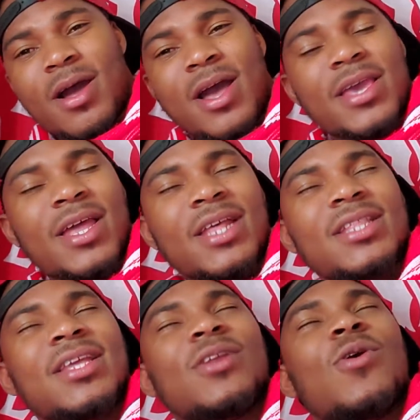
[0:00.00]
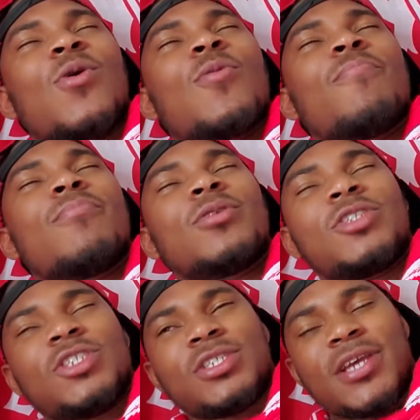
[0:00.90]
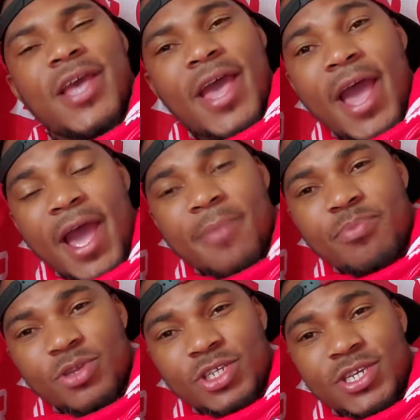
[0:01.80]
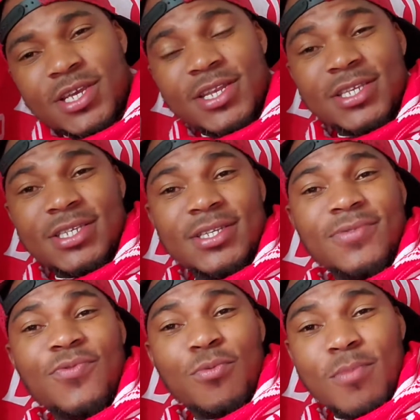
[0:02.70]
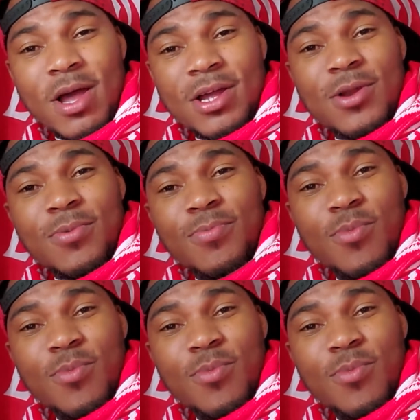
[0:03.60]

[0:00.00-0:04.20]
I cannot tell you how much I appreciate this football club.